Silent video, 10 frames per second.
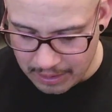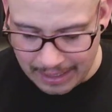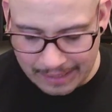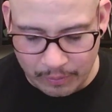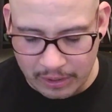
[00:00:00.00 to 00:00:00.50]

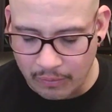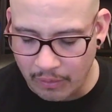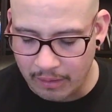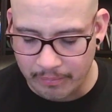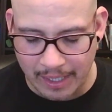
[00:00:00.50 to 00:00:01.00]
Edward
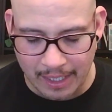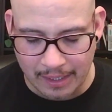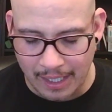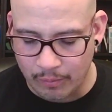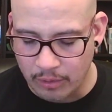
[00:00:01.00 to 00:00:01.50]
Norton,
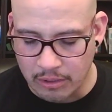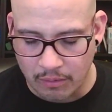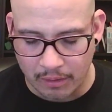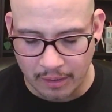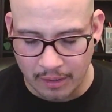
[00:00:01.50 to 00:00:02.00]
man, Edward
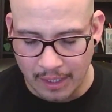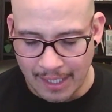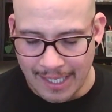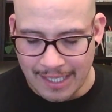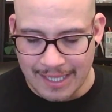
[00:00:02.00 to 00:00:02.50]
Norton,
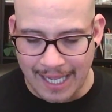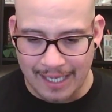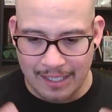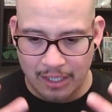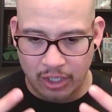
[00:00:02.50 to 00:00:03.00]

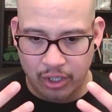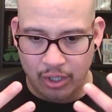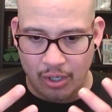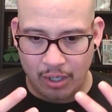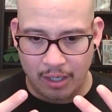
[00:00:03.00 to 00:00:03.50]
that
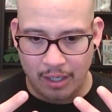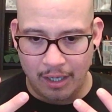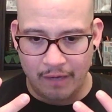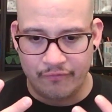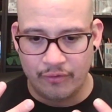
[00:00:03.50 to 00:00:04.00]
look
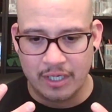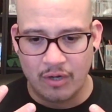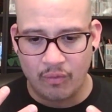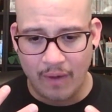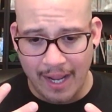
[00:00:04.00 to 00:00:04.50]
of
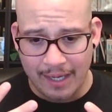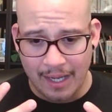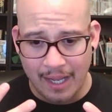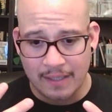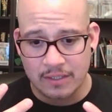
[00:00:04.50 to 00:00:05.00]
regret
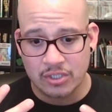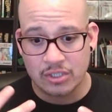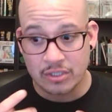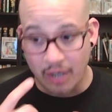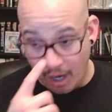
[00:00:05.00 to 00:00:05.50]
and
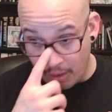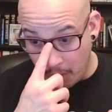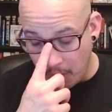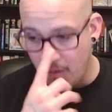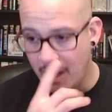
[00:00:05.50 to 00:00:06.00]

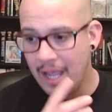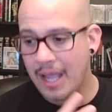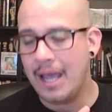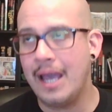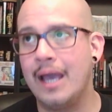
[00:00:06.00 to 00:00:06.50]
sorrow
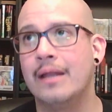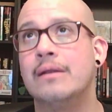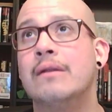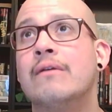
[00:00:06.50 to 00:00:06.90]
and